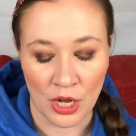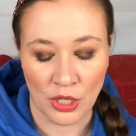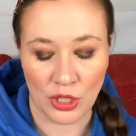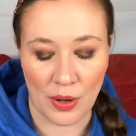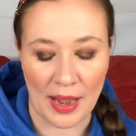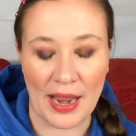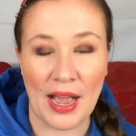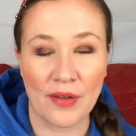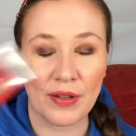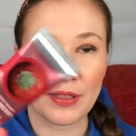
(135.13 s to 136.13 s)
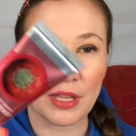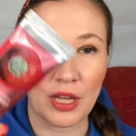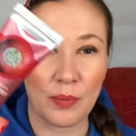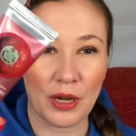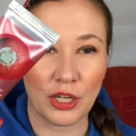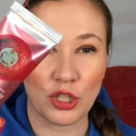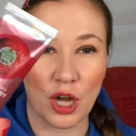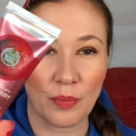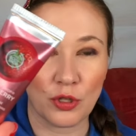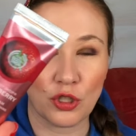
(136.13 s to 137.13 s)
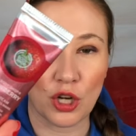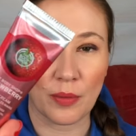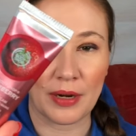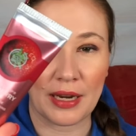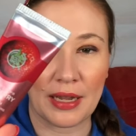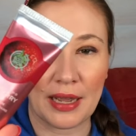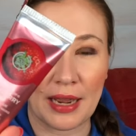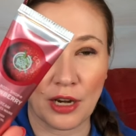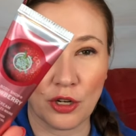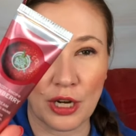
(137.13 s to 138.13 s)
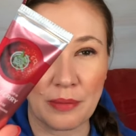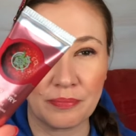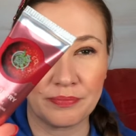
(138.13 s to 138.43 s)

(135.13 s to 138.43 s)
So I have the Body Shop Strawberry Hand Cream.